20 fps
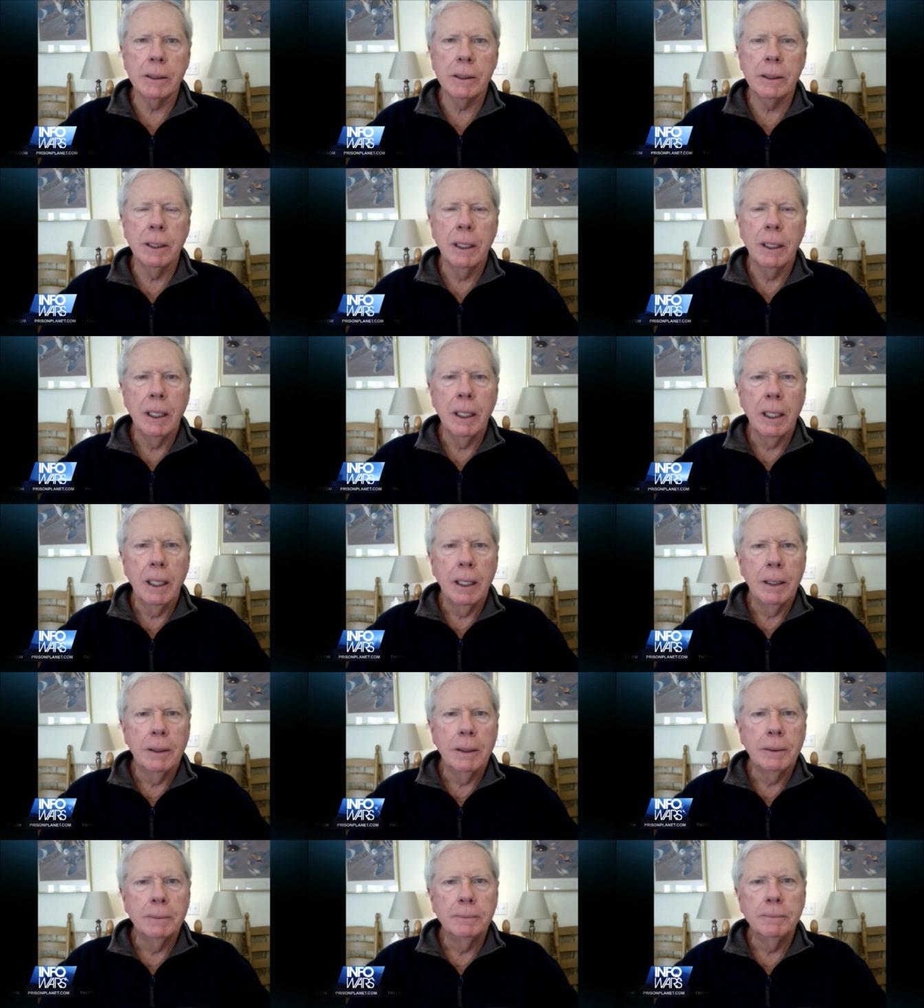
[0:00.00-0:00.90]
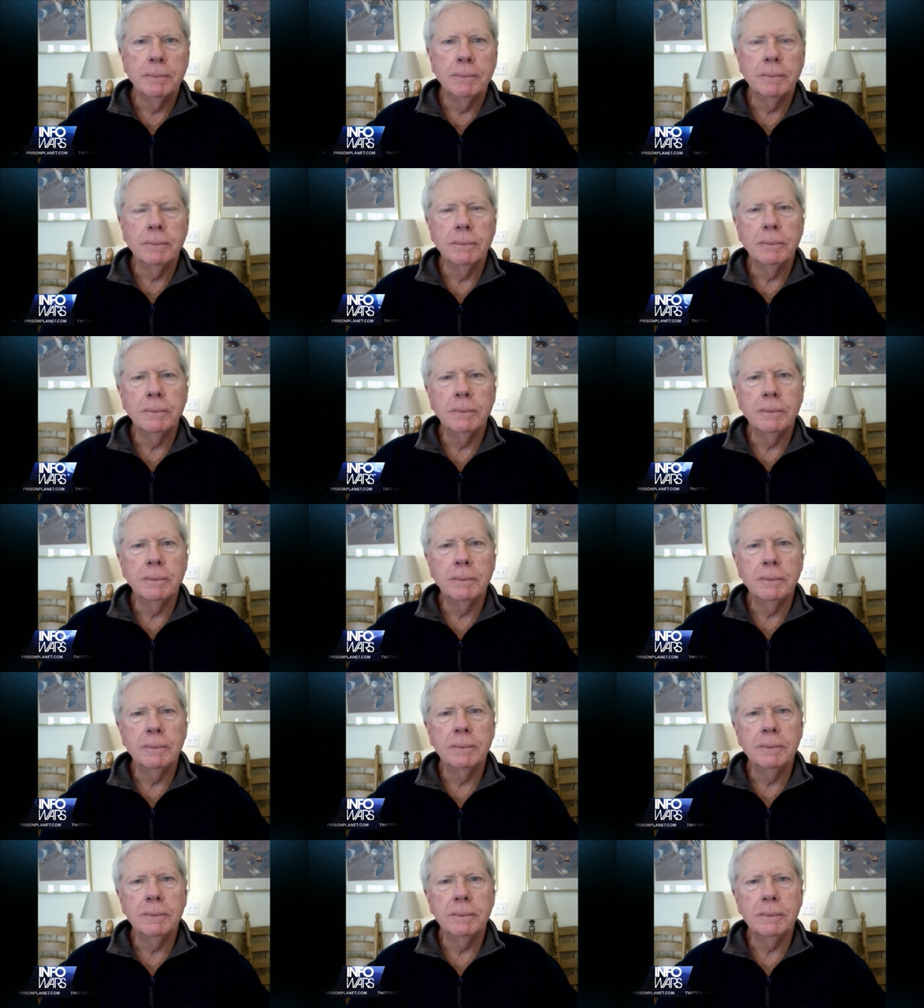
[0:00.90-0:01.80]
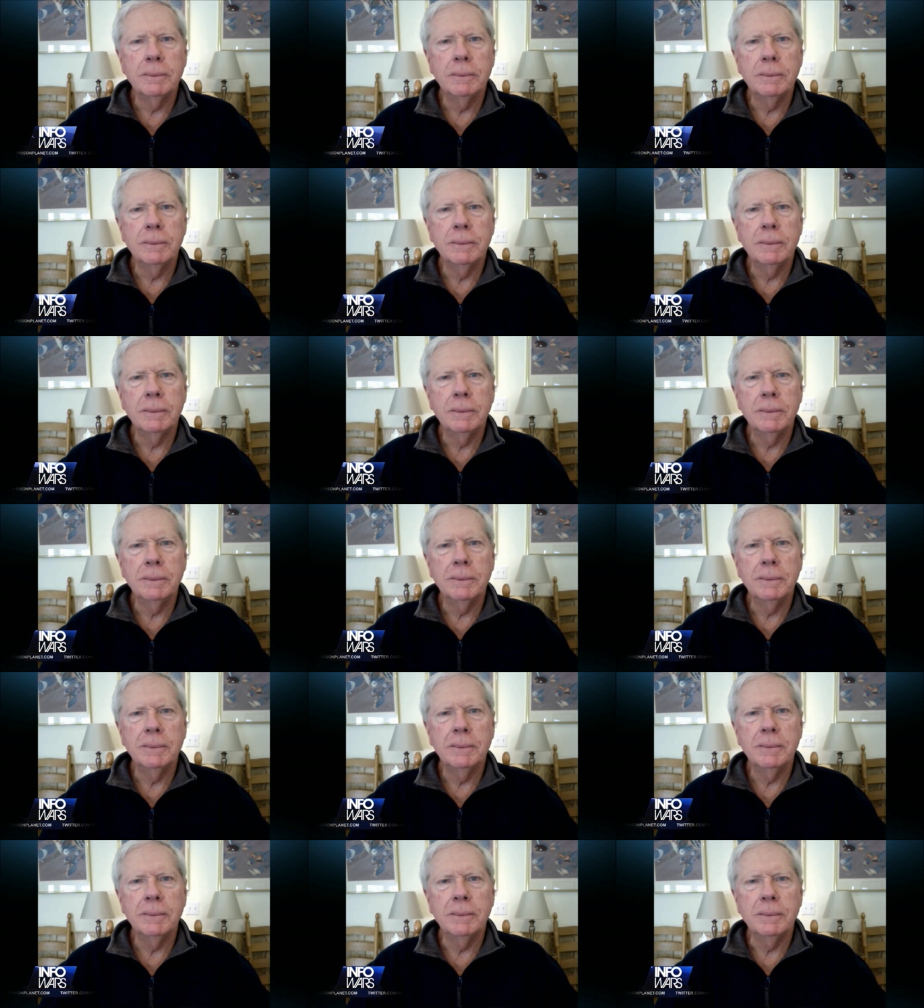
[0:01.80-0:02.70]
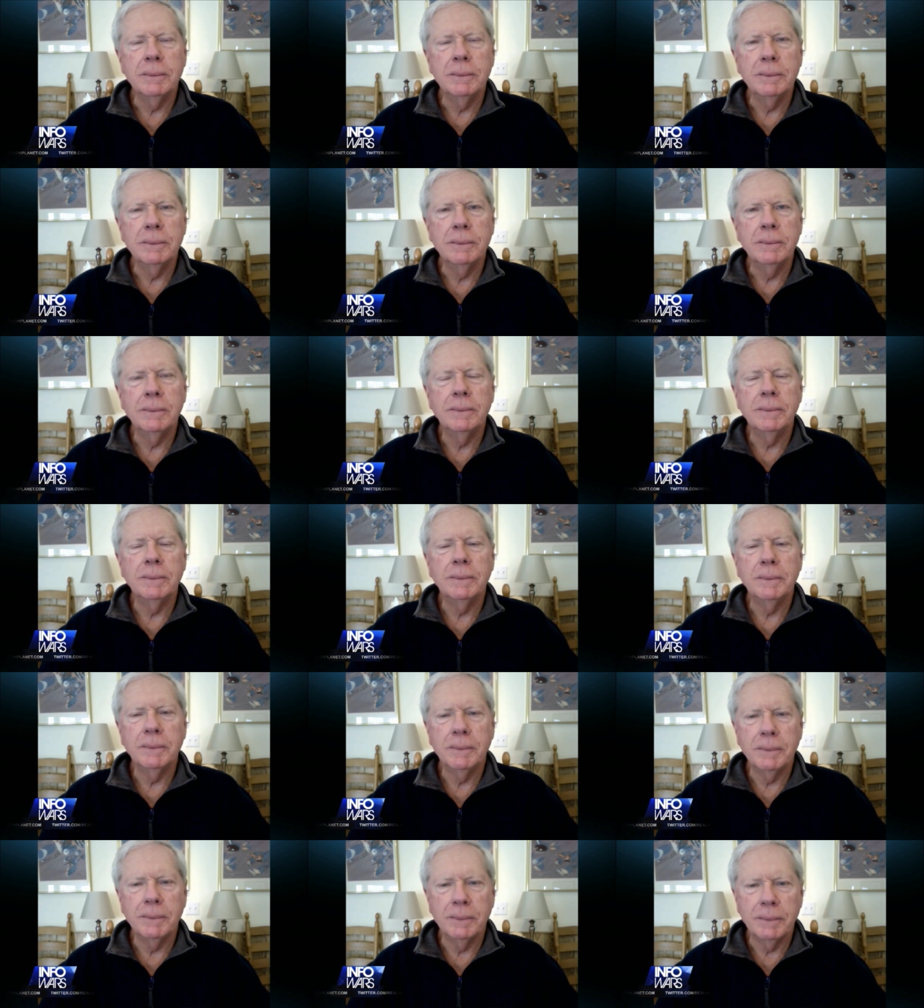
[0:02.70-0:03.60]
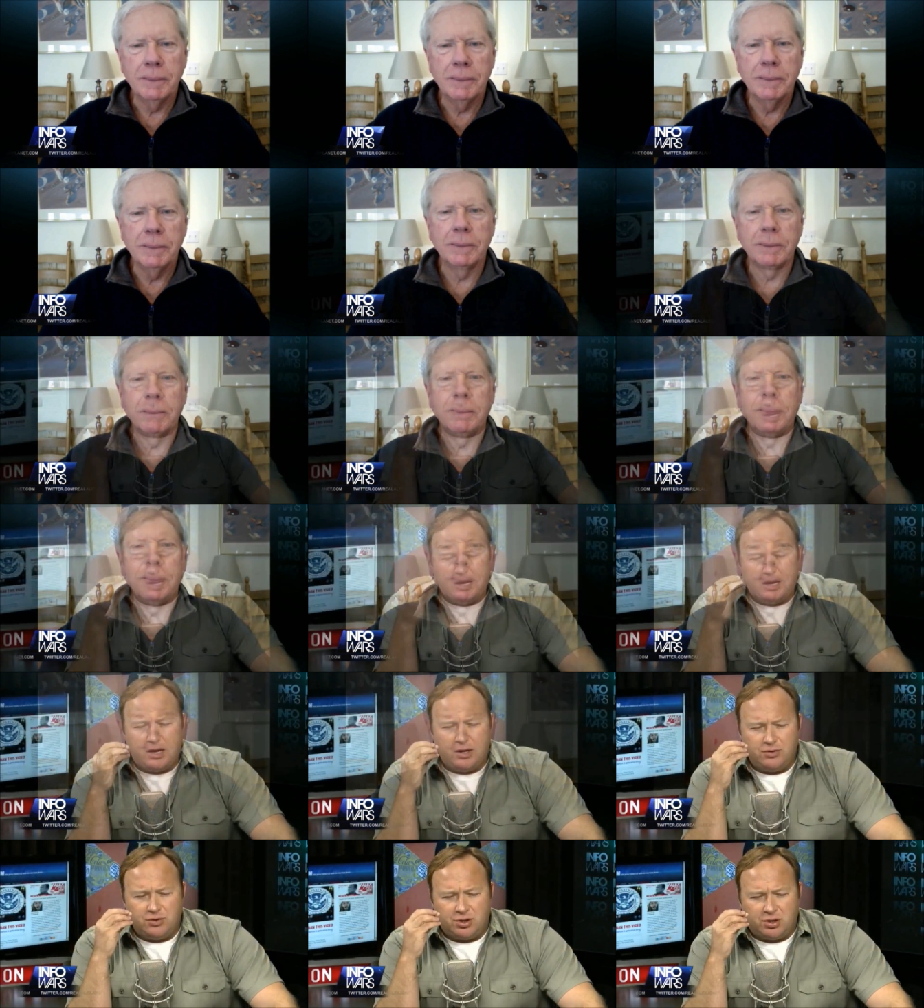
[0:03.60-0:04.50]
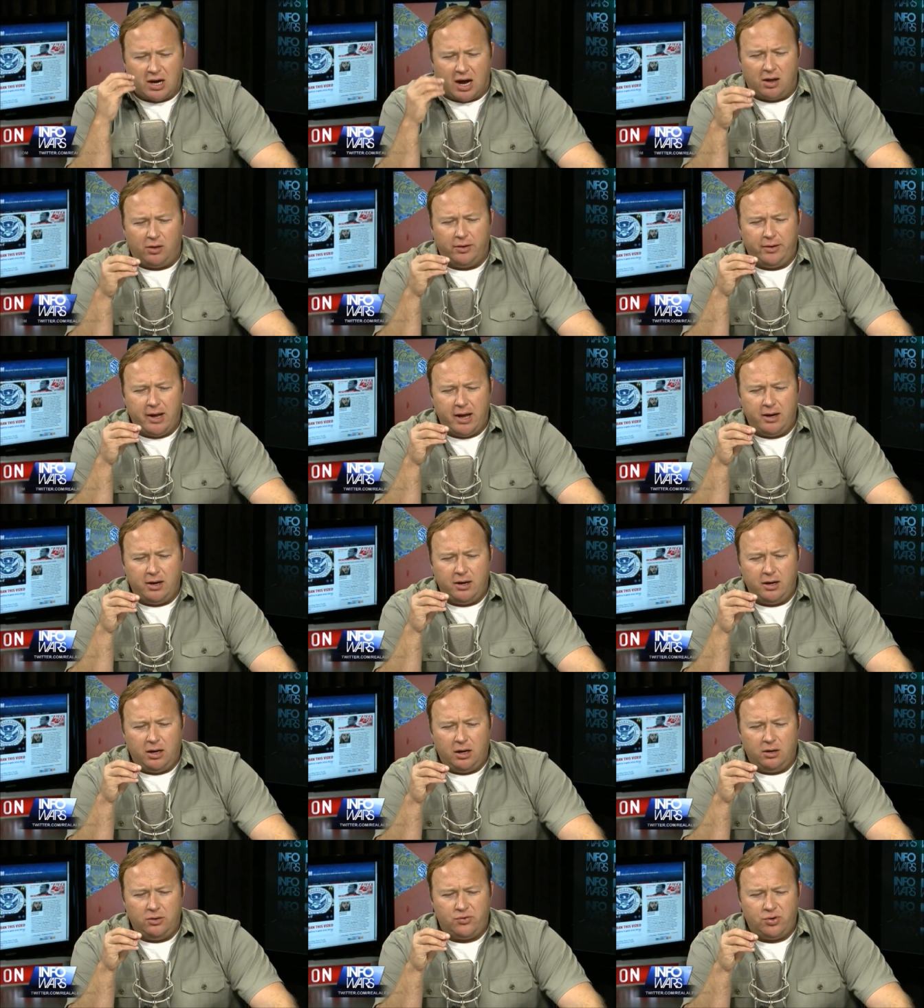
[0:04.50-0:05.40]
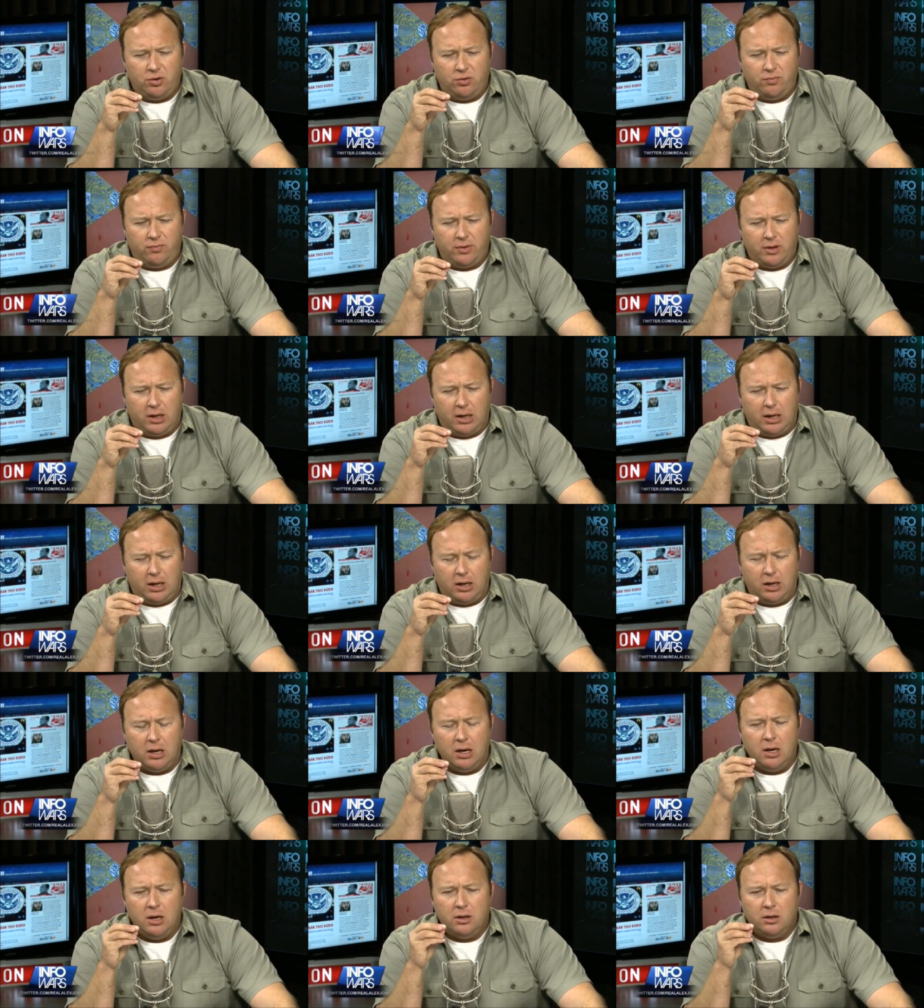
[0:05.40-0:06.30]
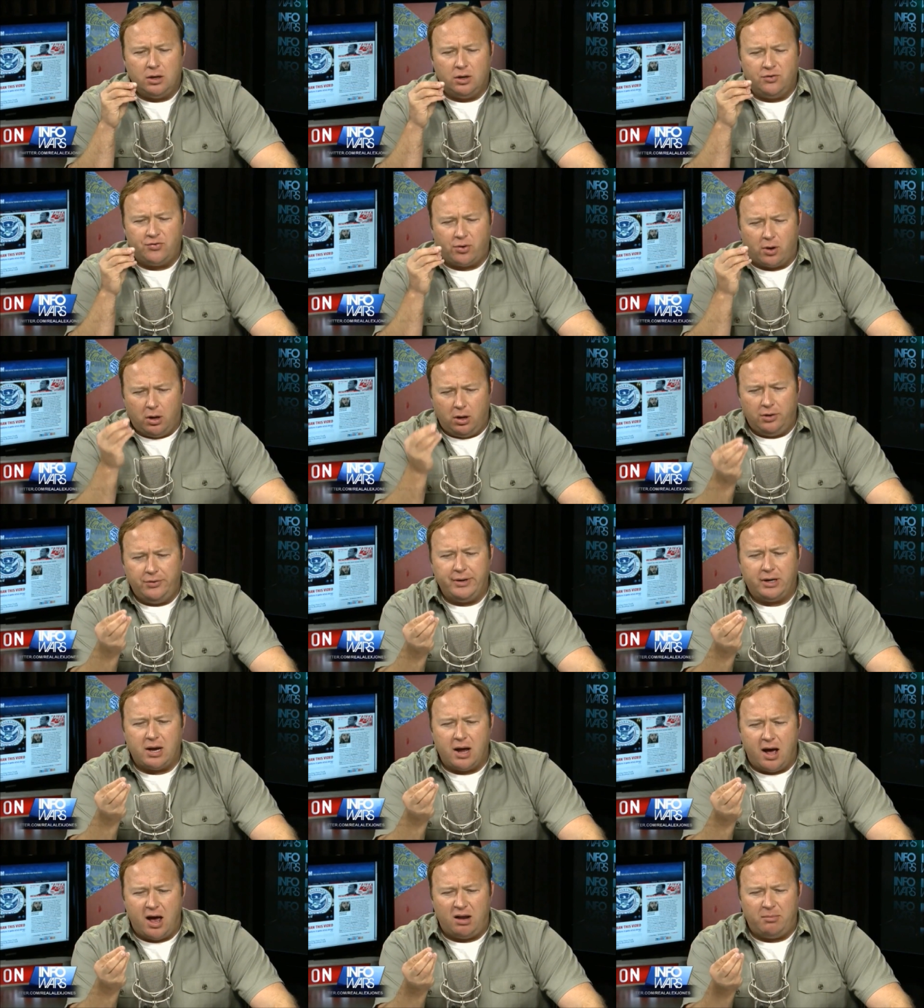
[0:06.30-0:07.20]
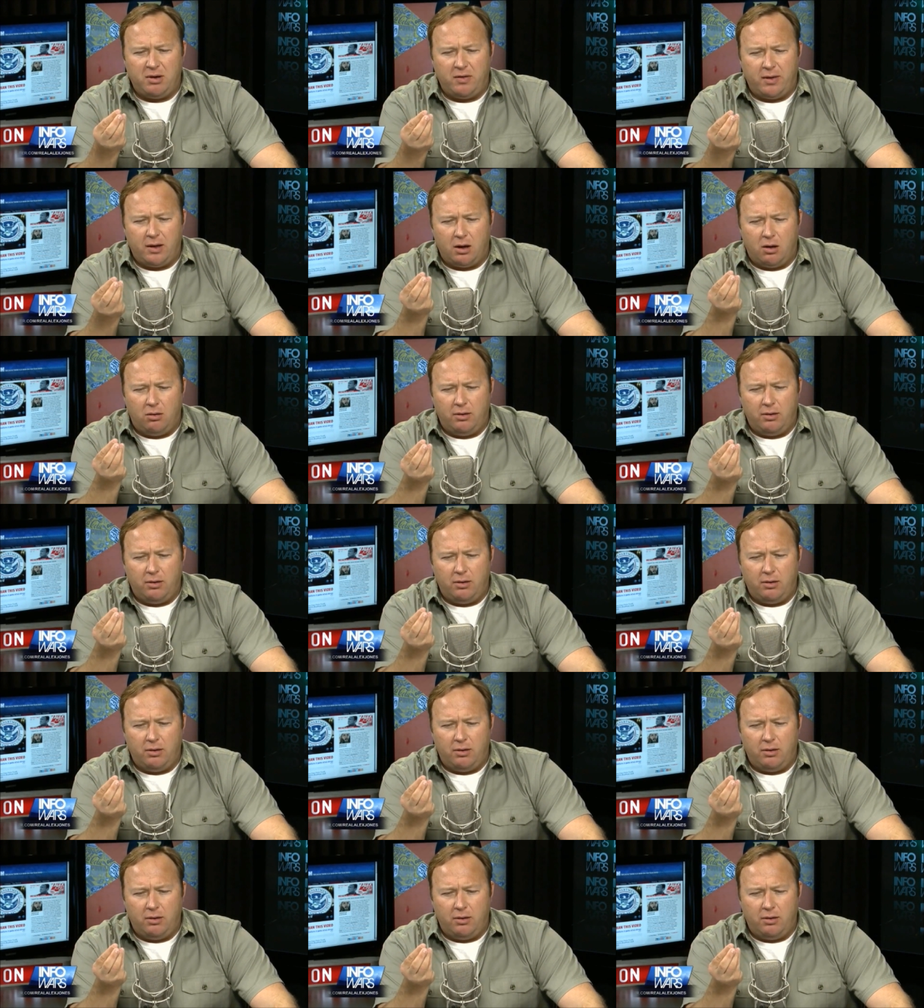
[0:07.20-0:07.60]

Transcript: So bottom line, the real economy is imploding and rotting away and being consolidated into the controlled economy that